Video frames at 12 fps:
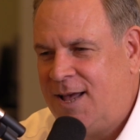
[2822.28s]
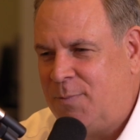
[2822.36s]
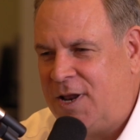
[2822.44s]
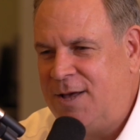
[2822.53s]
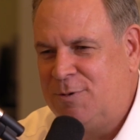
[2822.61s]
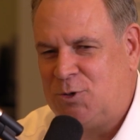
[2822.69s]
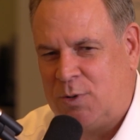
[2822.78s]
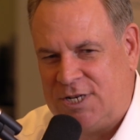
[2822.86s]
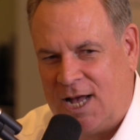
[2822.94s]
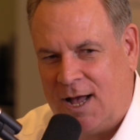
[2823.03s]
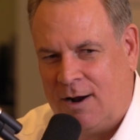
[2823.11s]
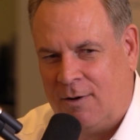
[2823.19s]
But he was
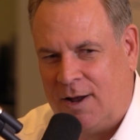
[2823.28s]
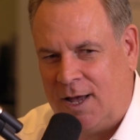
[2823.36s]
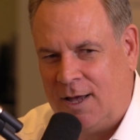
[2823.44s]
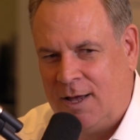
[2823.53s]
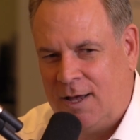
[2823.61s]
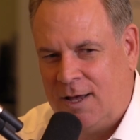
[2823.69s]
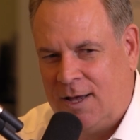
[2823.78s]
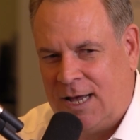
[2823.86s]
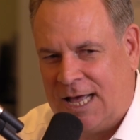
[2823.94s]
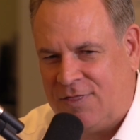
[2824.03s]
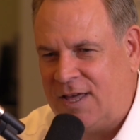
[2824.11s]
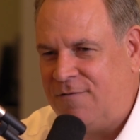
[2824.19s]
retiring,
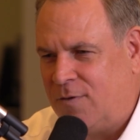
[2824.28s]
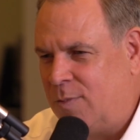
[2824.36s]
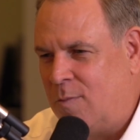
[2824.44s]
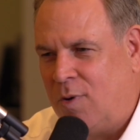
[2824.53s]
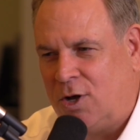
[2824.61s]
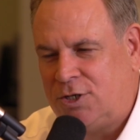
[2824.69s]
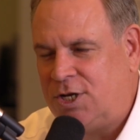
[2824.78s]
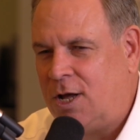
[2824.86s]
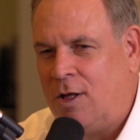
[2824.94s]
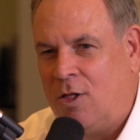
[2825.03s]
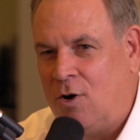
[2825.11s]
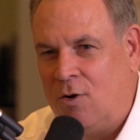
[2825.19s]
I think, from the Boston
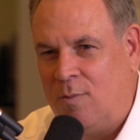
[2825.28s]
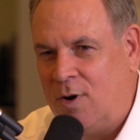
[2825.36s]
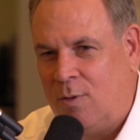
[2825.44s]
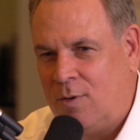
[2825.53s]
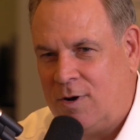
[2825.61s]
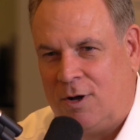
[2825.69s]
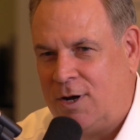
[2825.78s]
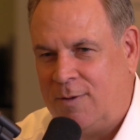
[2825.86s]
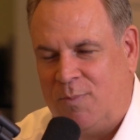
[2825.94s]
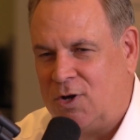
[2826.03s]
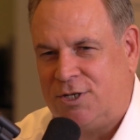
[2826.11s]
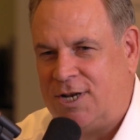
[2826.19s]
Globe or
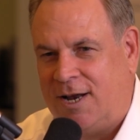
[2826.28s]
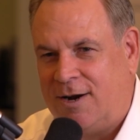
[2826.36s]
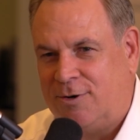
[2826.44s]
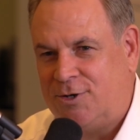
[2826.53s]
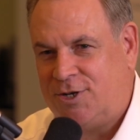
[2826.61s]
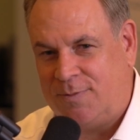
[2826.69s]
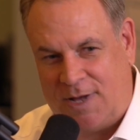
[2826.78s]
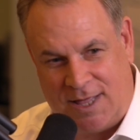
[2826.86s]
Boston Herald or something.